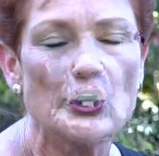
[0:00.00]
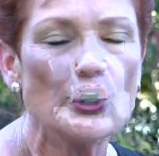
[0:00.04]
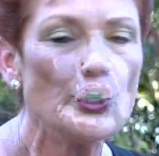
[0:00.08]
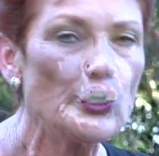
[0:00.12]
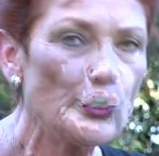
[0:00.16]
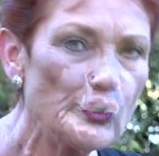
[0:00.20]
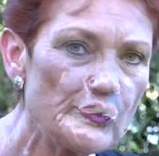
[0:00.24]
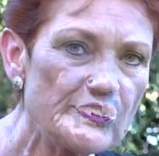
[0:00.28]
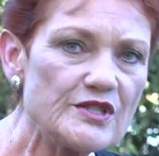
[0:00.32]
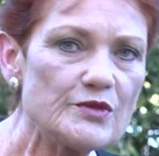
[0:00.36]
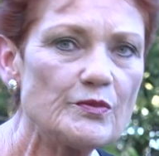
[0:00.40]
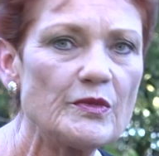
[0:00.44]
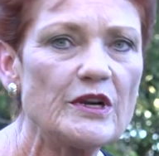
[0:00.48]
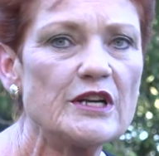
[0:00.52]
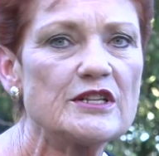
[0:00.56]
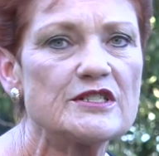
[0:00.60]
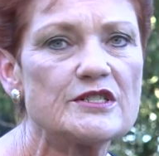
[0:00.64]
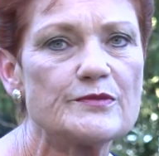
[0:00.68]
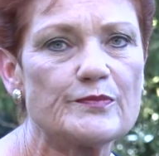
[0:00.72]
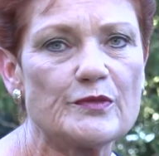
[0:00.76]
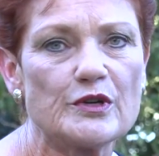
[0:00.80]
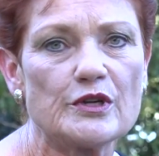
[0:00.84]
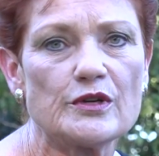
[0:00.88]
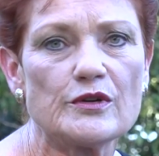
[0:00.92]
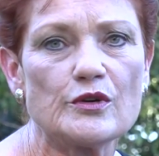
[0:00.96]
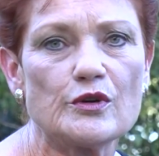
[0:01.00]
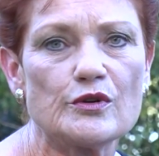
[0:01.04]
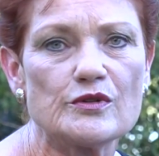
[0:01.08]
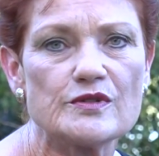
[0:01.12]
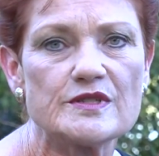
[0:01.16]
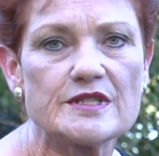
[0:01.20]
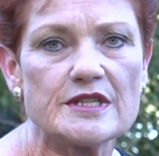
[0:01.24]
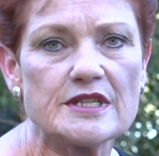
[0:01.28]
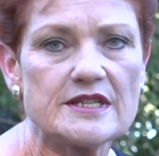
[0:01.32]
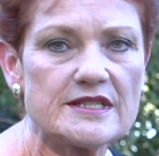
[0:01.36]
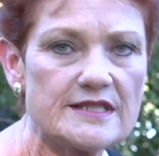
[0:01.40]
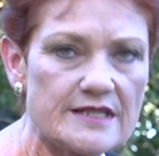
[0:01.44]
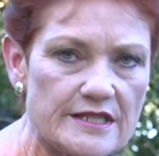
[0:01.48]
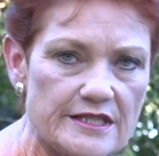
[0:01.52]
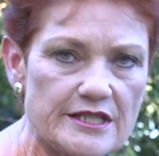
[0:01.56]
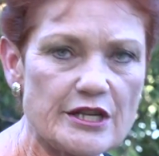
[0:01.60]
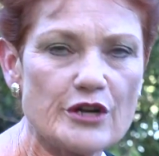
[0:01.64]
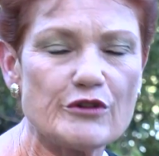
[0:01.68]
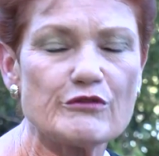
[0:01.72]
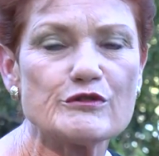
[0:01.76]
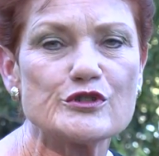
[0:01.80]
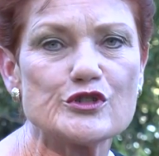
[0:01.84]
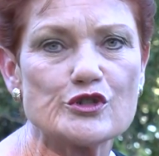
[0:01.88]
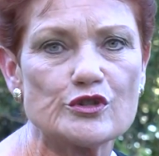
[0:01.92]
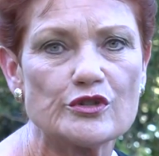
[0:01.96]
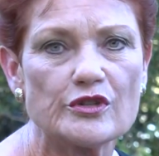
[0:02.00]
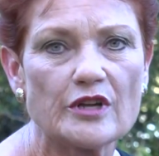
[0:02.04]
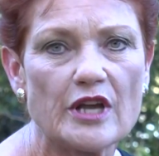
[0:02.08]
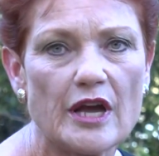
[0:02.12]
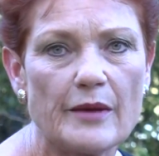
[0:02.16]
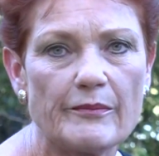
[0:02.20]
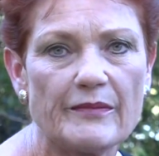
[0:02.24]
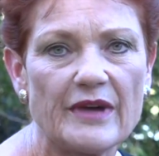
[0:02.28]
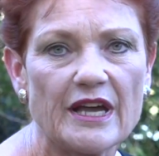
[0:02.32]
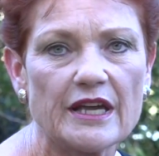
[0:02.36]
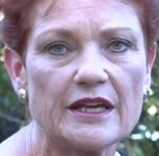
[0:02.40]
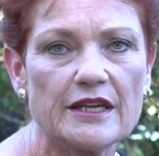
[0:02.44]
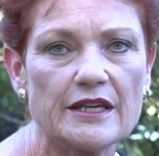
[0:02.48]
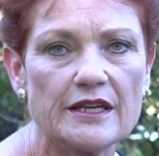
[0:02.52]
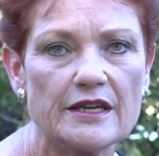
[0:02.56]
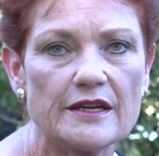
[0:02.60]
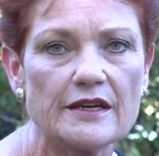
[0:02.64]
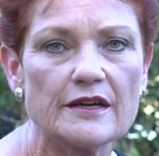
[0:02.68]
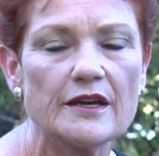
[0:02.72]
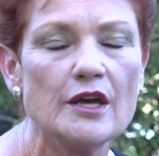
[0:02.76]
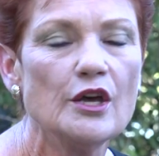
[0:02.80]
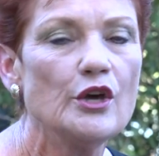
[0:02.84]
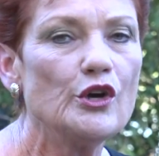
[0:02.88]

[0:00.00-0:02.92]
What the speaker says: Who's the one who says terrorists shouldn't come back here?